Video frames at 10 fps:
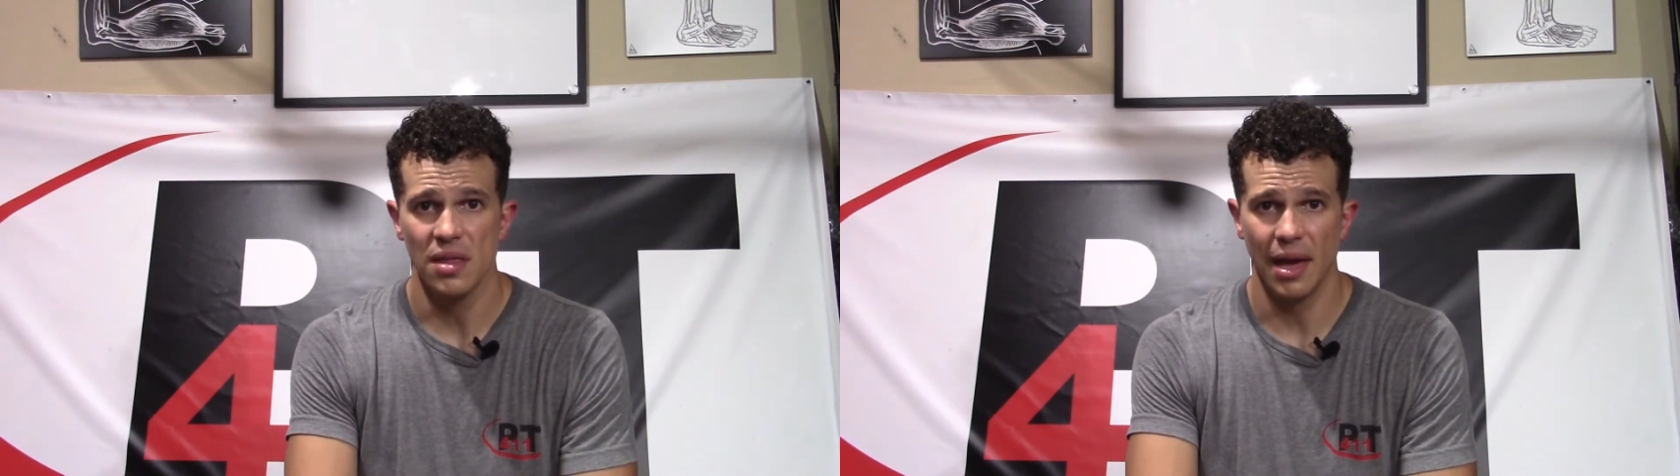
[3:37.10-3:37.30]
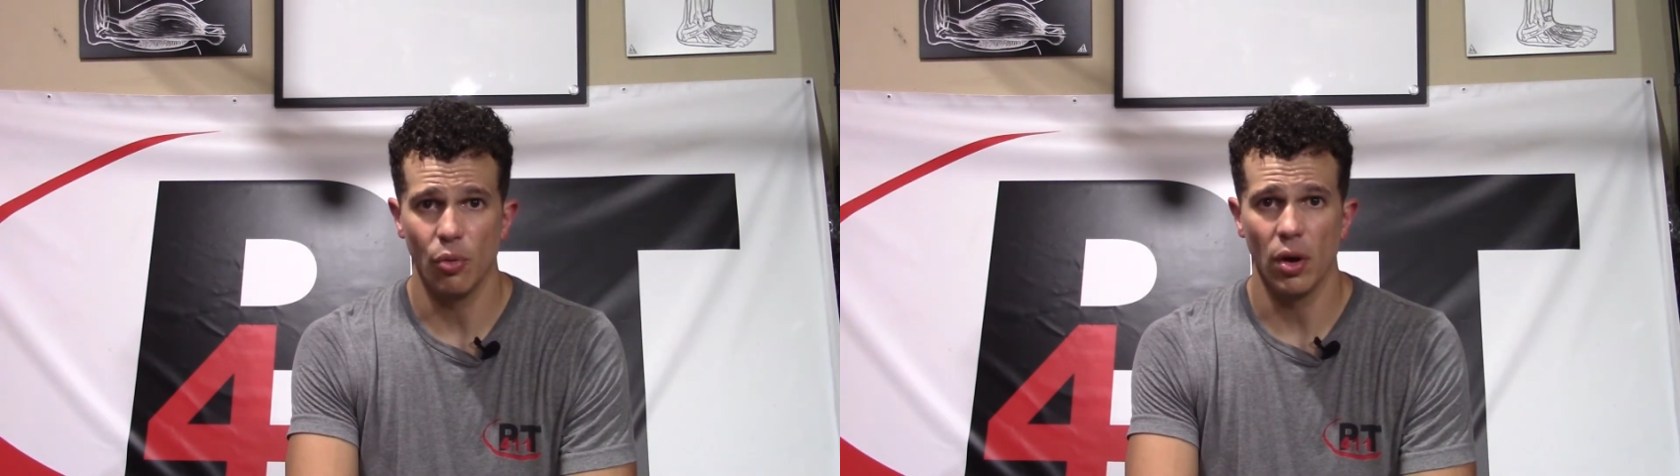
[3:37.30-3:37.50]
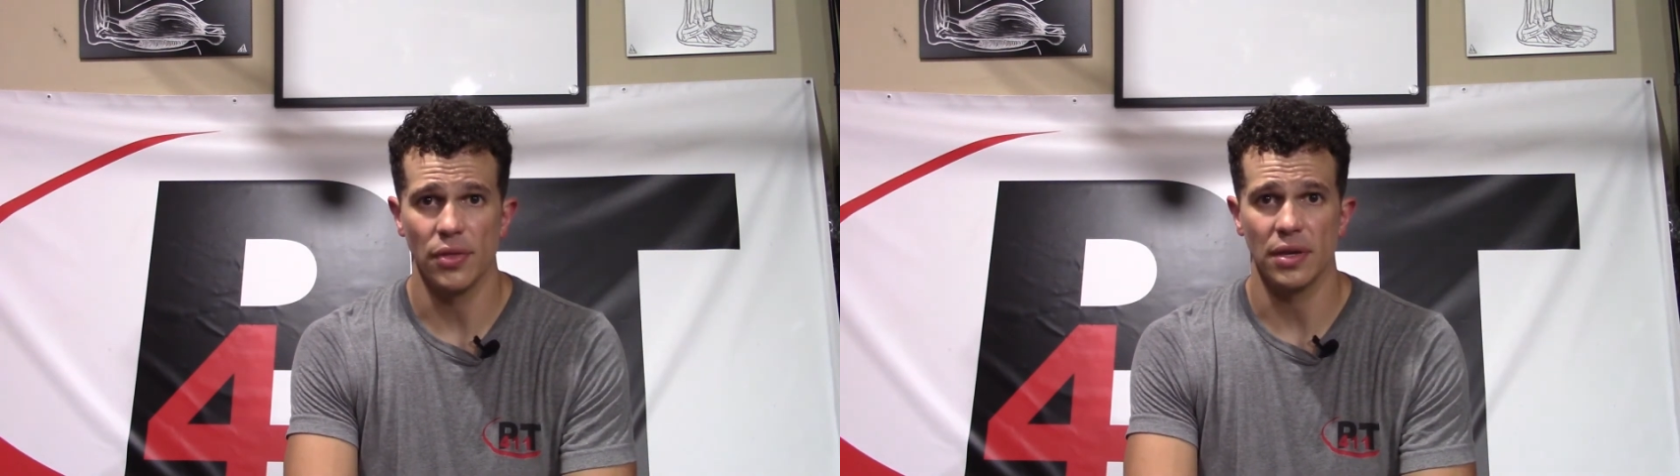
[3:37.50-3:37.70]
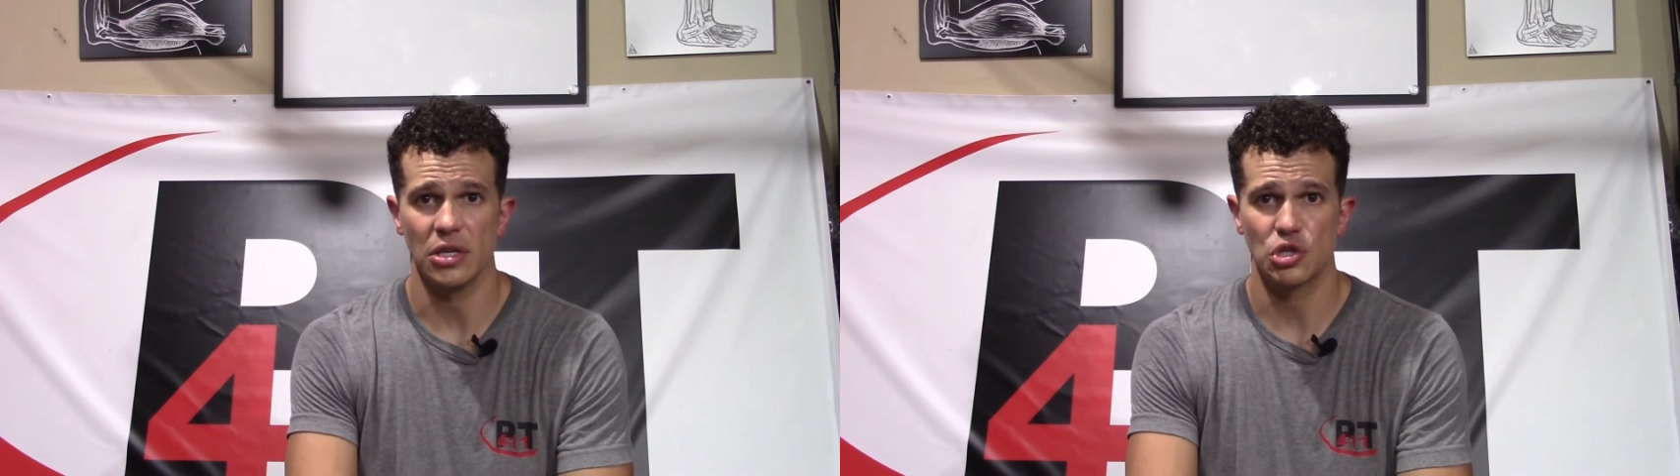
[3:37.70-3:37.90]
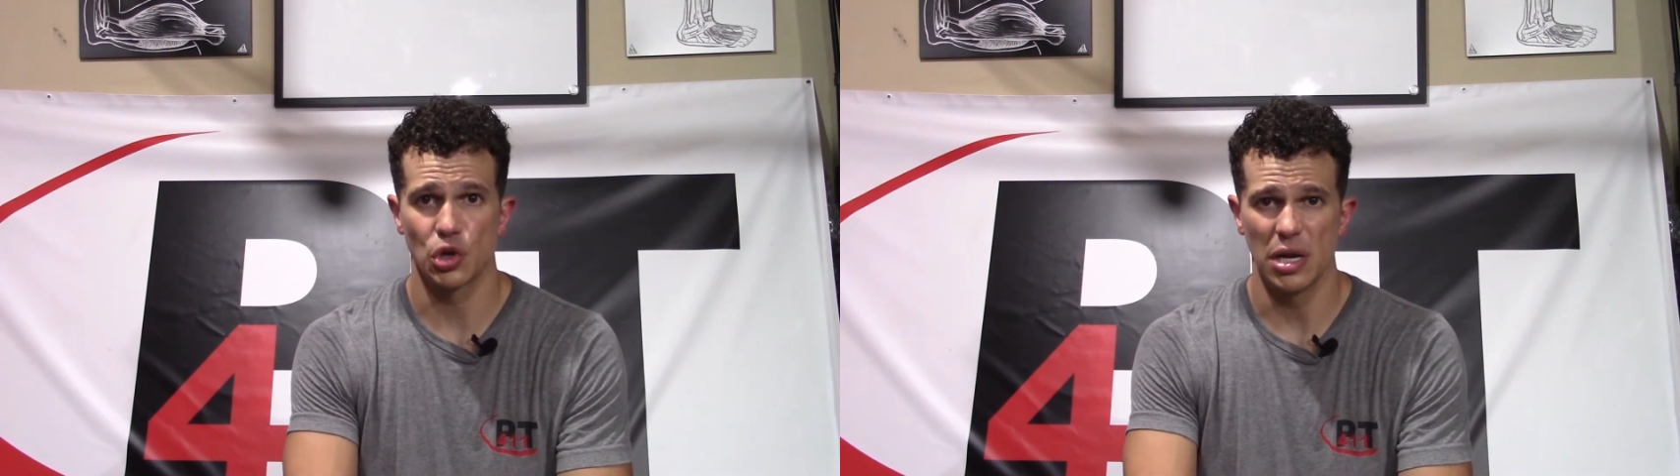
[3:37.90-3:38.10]
They want
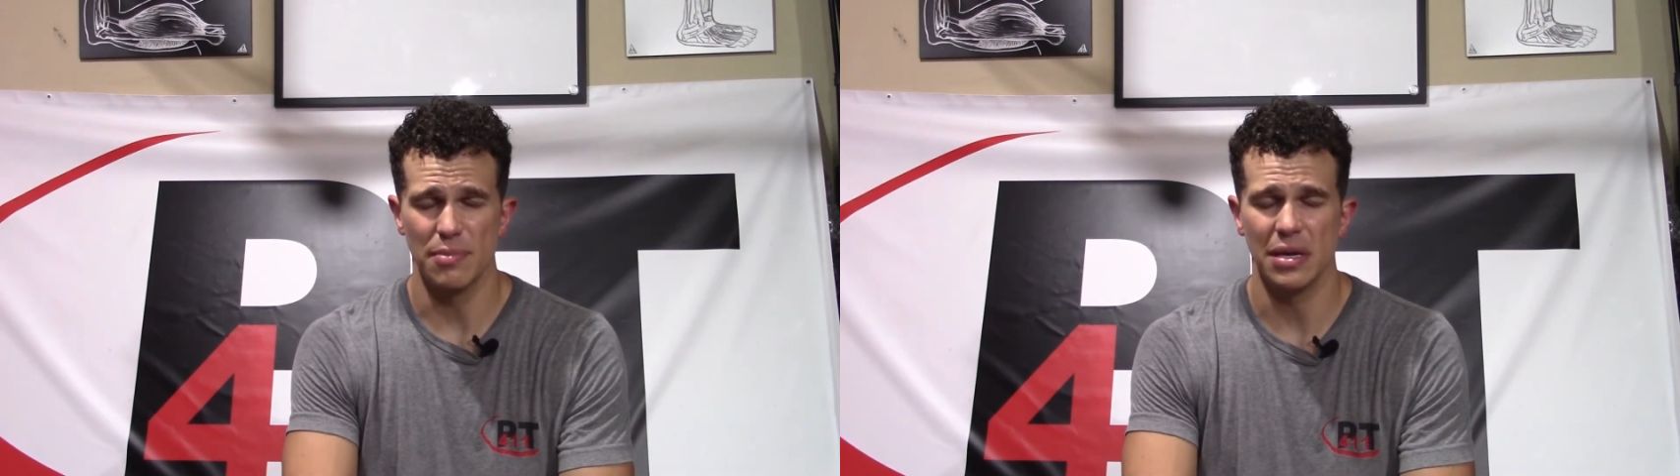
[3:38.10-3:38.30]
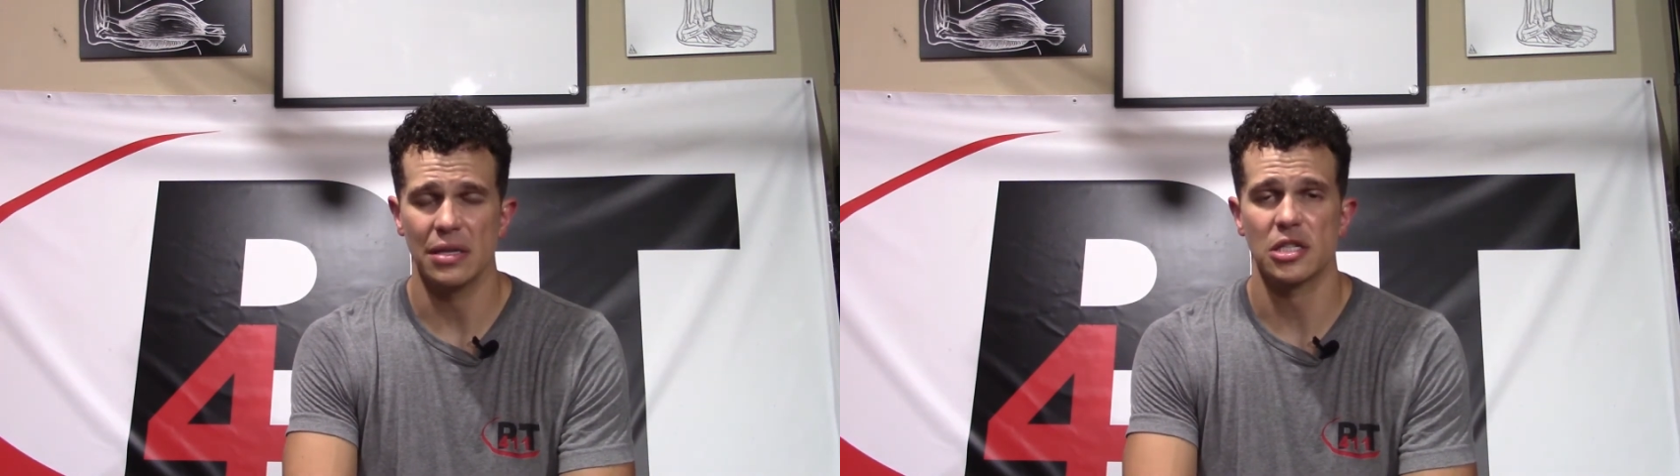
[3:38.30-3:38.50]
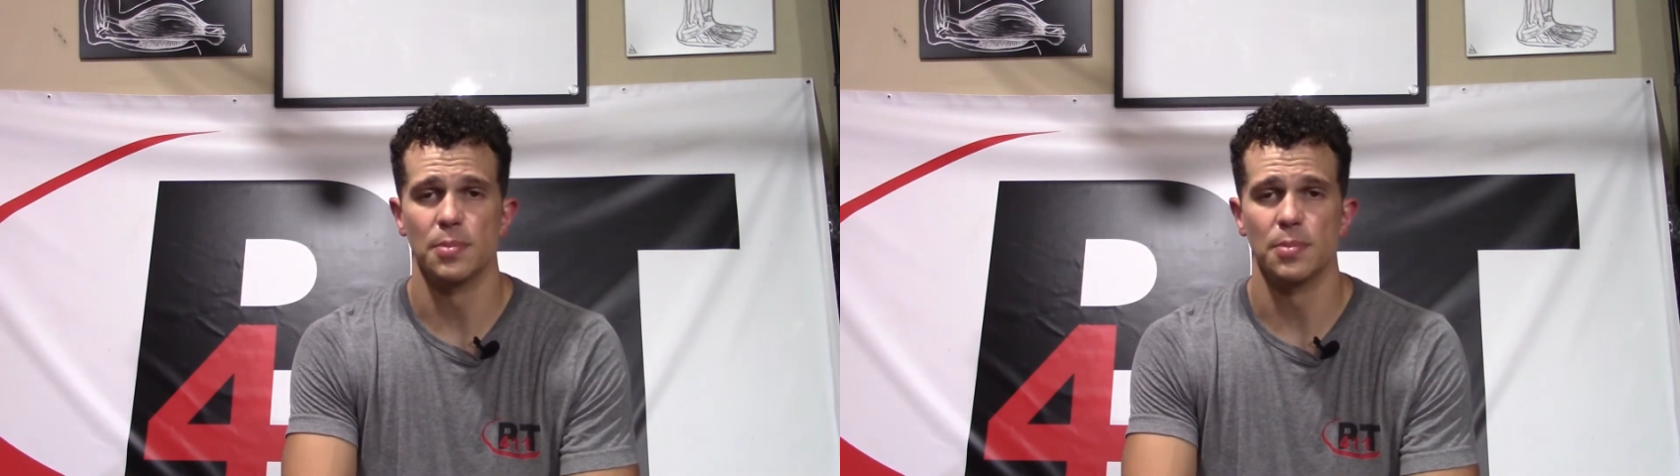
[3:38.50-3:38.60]
the treatment